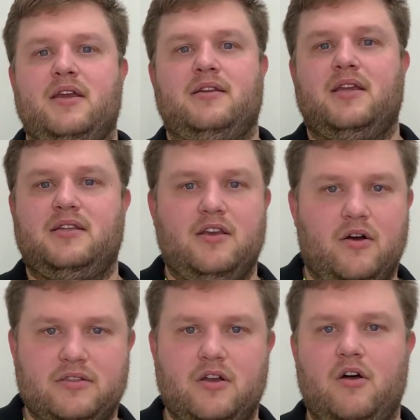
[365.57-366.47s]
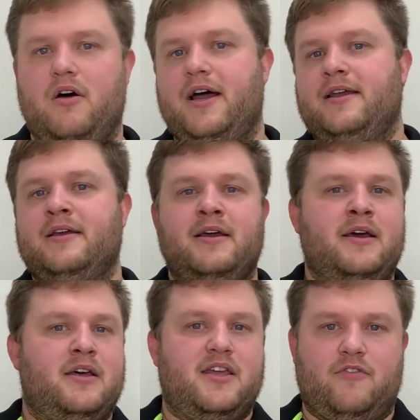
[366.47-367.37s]
Their DTIs are high.
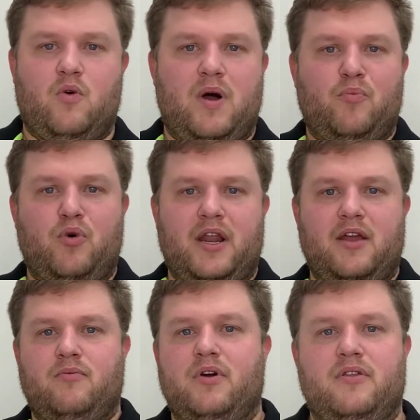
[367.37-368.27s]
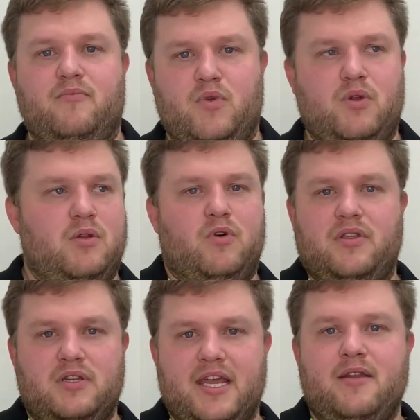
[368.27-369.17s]
They've got 1.8 million
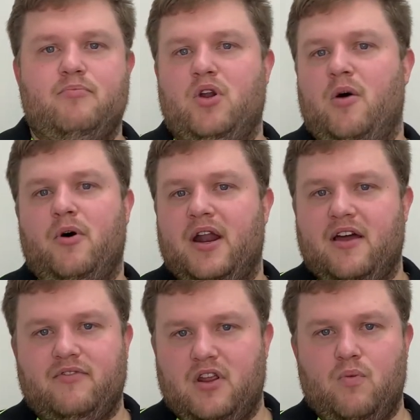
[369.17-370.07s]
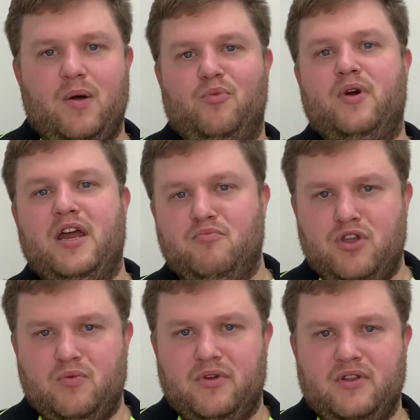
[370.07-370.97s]
worth of debt, but I might have 1.8
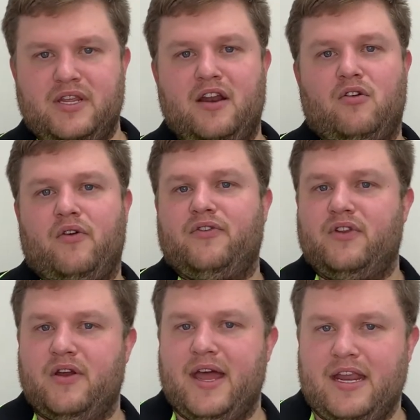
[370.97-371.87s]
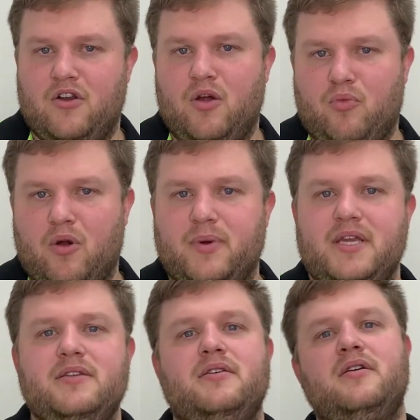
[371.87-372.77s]
million worth of debt across 8, 9
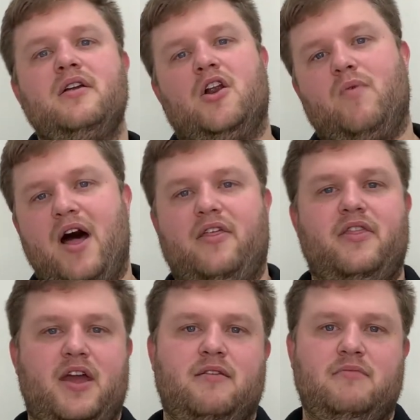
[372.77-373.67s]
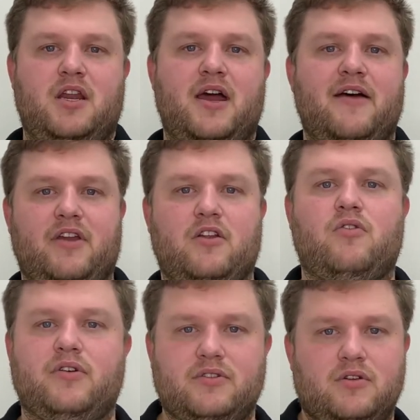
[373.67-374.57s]
properties rather than having it
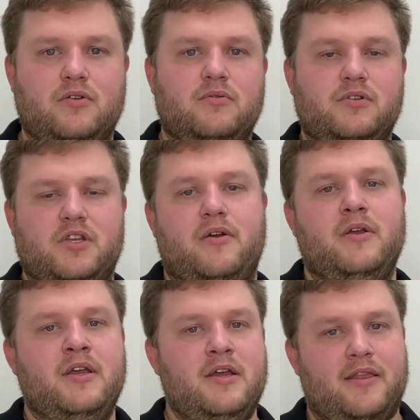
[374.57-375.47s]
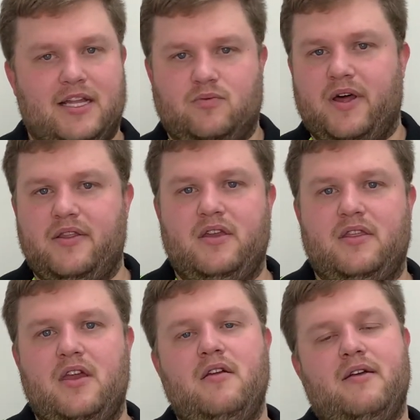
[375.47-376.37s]
across 2. So that's one thing
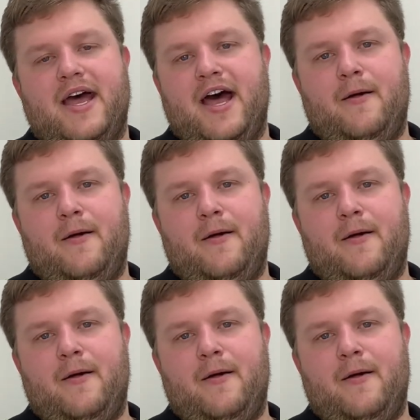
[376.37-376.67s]
there.